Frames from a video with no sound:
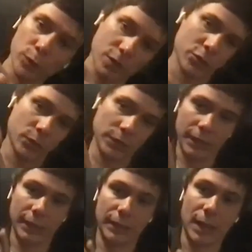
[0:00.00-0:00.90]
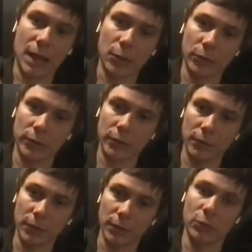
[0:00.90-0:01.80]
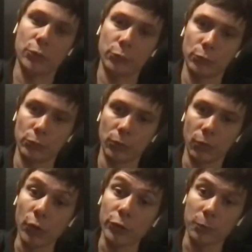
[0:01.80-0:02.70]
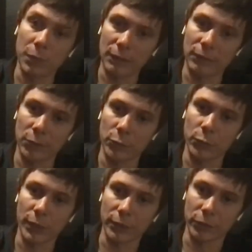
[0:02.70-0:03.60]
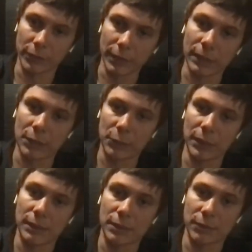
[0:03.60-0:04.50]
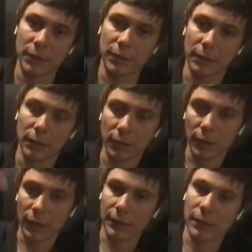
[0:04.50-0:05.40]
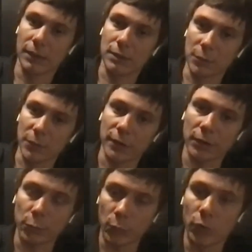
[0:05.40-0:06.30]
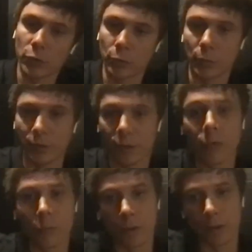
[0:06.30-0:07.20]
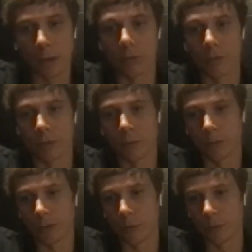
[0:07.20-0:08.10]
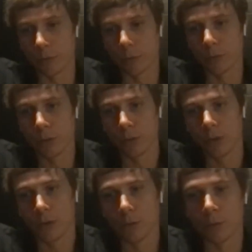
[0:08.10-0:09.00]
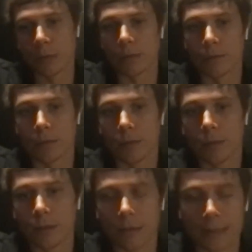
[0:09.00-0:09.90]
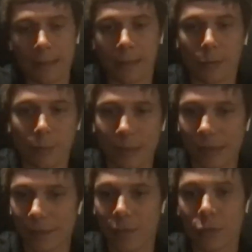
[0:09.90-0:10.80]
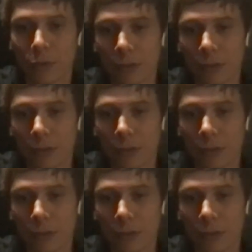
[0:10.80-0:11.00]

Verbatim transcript: actually get it out into other platforms where the data can be activated? And that is something that we want to be working on in 2022. Like I think the market is calling